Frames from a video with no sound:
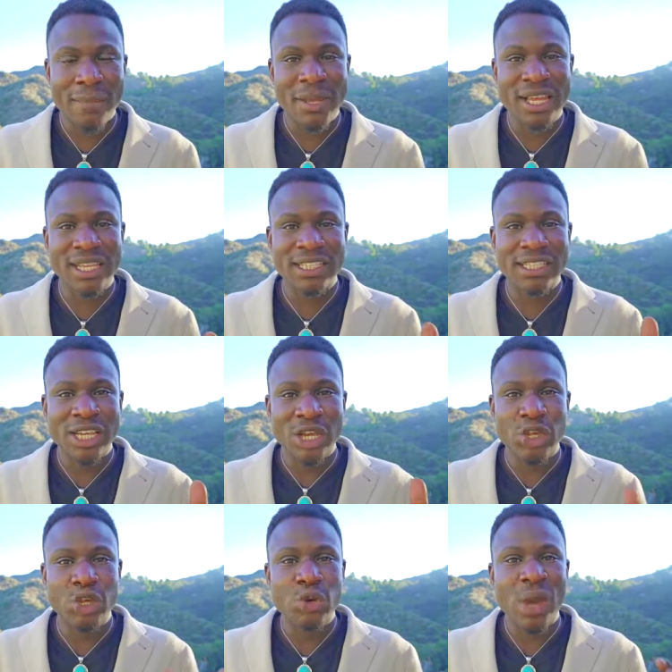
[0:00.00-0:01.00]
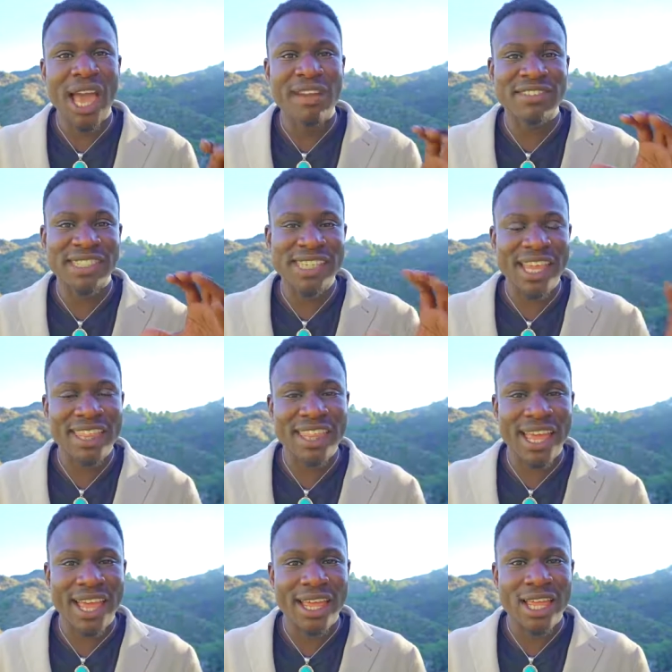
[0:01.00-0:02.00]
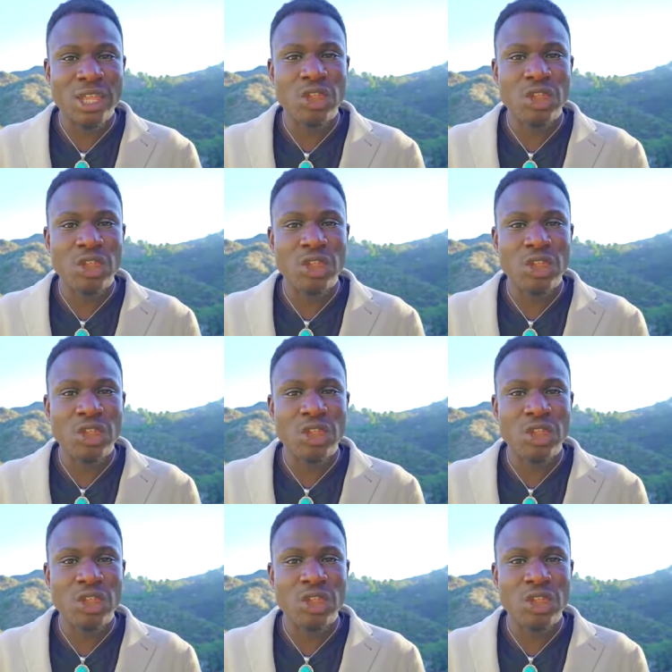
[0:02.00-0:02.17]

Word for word: because you have said that